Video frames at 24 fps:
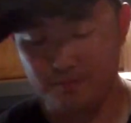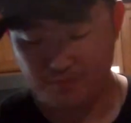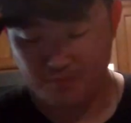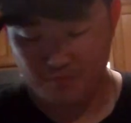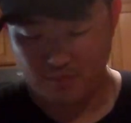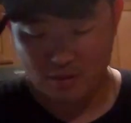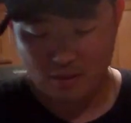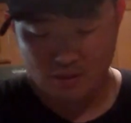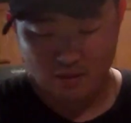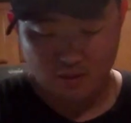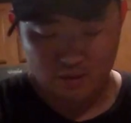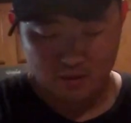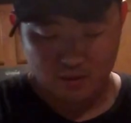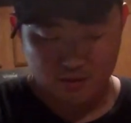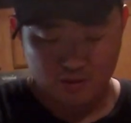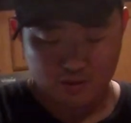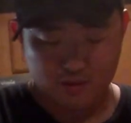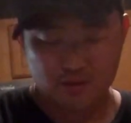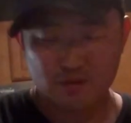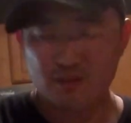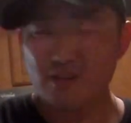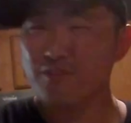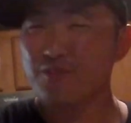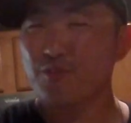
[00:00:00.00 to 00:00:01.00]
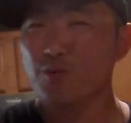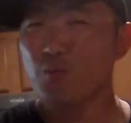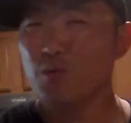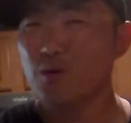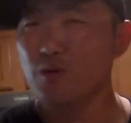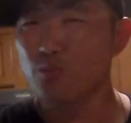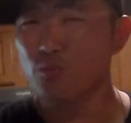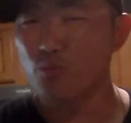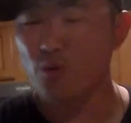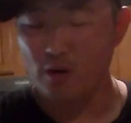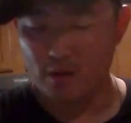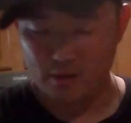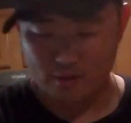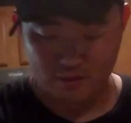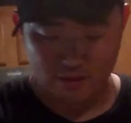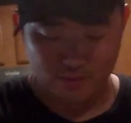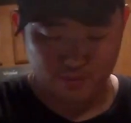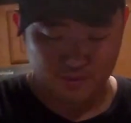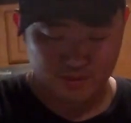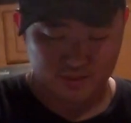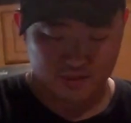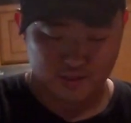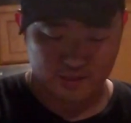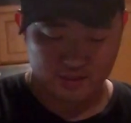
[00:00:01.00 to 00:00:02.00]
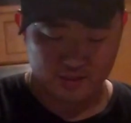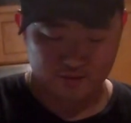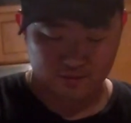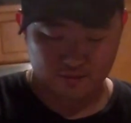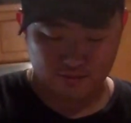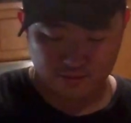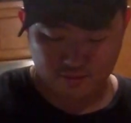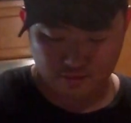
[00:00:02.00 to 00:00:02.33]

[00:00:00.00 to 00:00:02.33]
You never want watery potatoes.